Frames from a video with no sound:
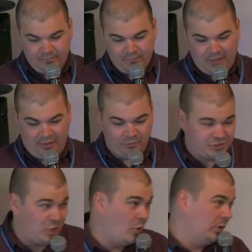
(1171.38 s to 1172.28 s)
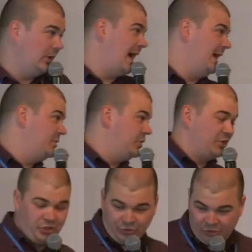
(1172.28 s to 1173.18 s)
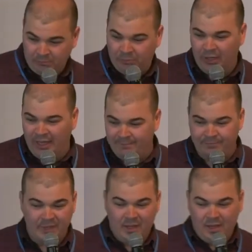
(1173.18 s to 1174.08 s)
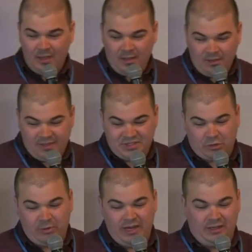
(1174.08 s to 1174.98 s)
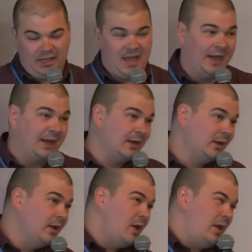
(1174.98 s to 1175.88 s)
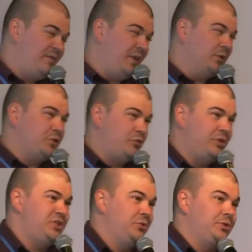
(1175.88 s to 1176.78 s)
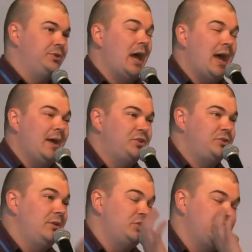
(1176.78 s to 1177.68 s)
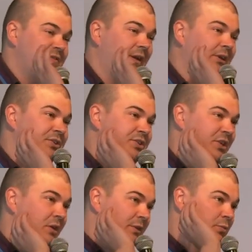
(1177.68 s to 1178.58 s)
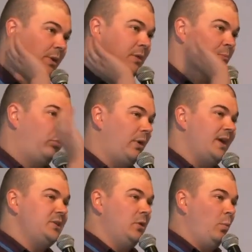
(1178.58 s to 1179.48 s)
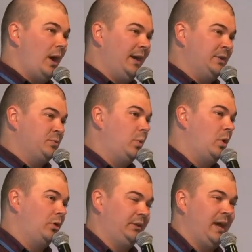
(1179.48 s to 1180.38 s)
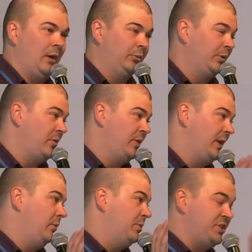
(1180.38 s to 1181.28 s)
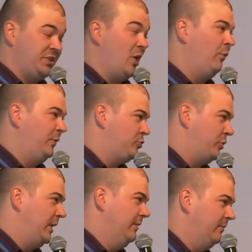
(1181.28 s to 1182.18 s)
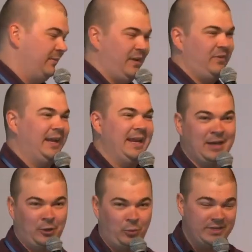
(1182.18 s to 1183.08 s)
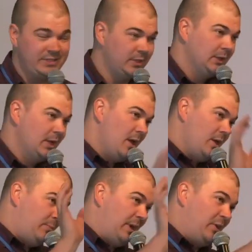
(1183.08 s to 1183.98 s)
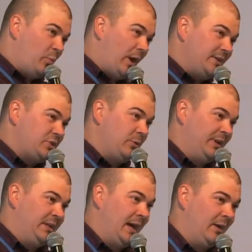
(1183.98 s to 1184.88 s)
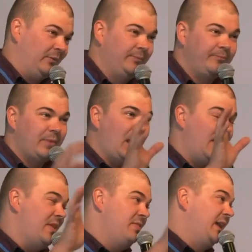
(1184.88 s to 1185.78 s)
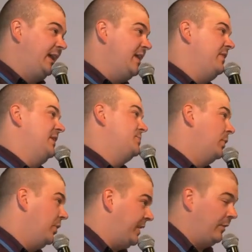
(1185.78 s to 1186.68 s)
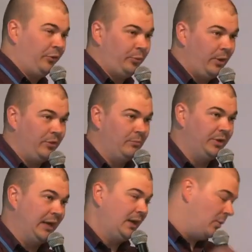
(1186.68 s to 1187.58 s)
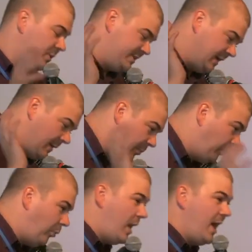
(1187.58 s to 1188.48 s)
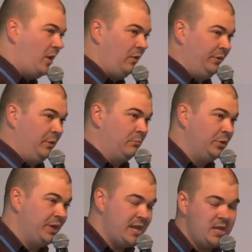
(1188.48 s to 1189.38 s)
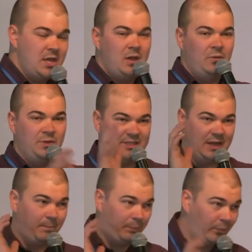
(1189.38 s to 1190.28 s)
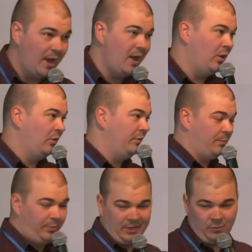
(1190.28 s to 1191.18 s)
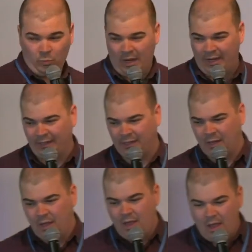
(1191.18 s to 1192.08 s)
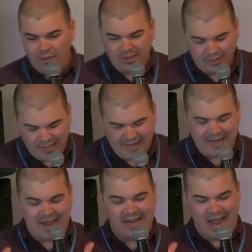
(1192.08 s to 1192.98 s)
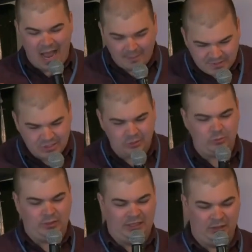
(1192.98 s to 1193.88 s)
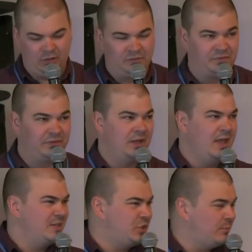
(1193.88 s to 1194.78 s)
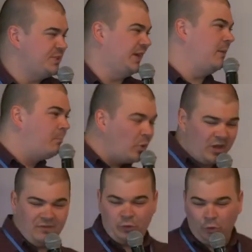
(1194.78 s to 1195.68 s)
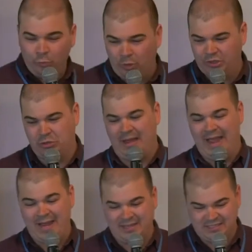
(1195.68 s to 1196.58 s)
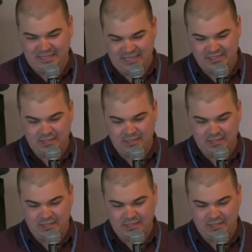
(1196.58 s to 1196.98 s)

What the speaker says: I don't want to go all high church on you, but there's a great line. If you go to a traditional Church of England service, when the bread and wine is walked down, which is the offertory, if you ever get it in a quiz, the bread and wine's coming down, and then the giving's brought down as well, the money. And we say a prayer over the money. We say a prayer over the bread and wine. And the line I absolutely love, it's almost like a bucket of cold water on my head, is this.